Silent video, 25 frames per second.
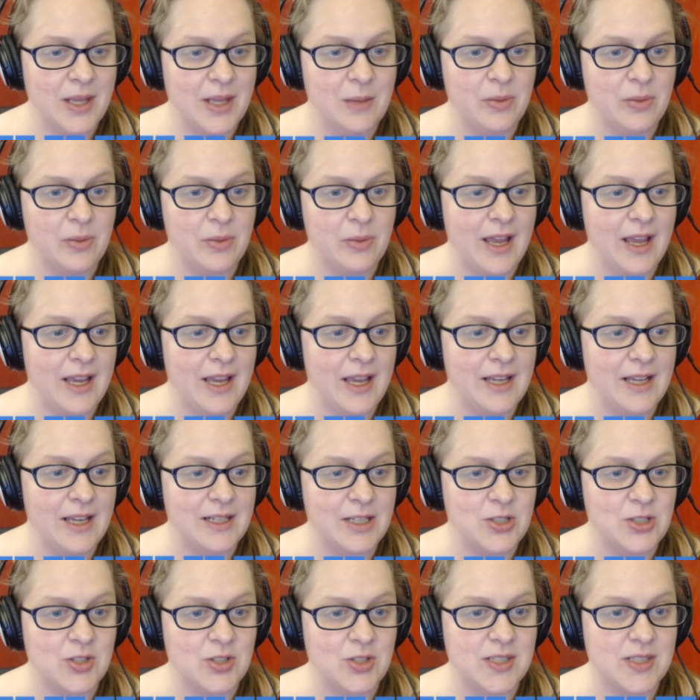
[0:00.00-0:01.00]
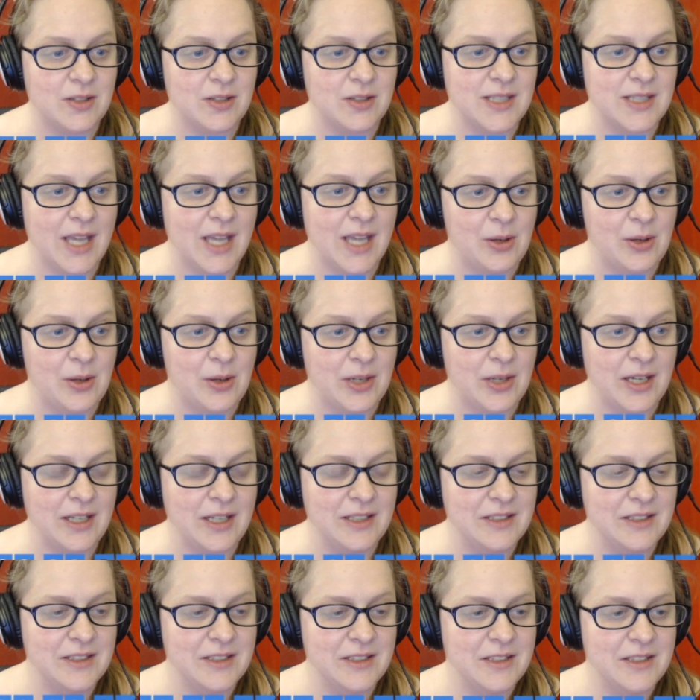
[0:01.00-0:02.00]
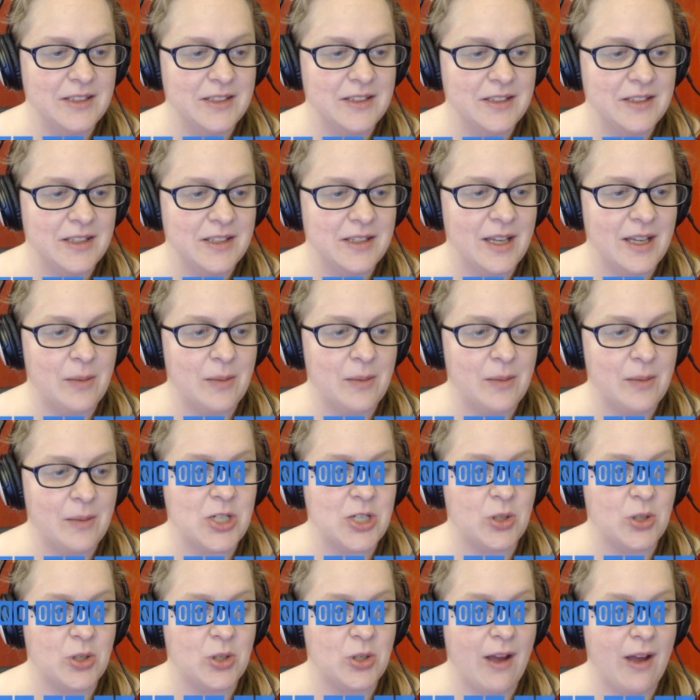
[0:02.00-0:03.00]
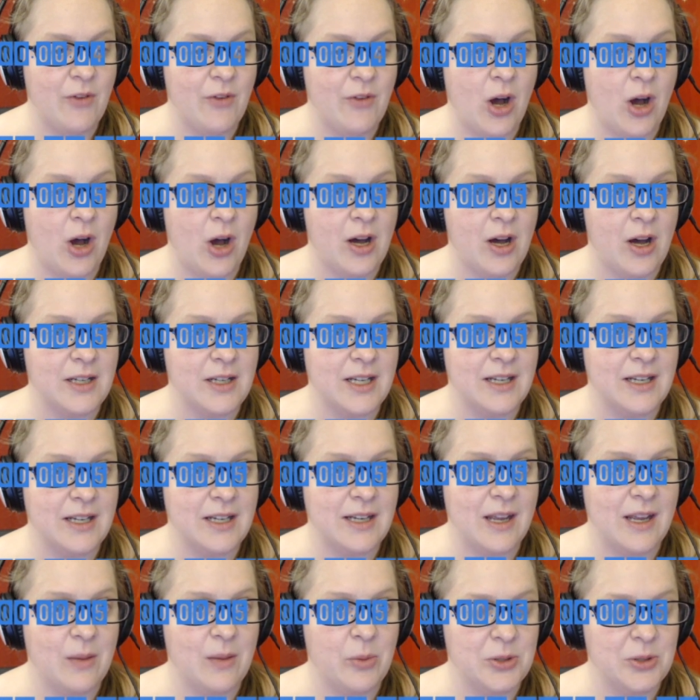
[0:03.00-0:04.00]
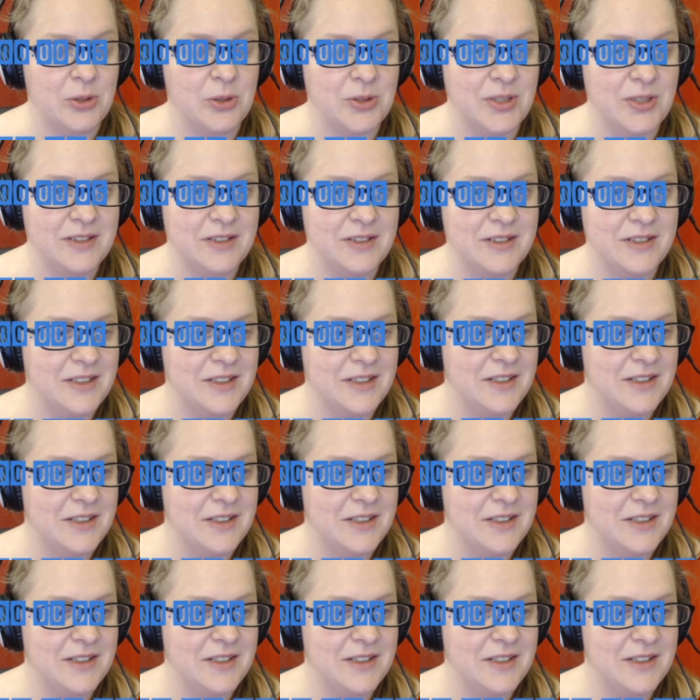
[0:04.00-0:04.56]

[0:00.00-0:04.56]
Hit play and it just starts counting. And make sure you have on enabled.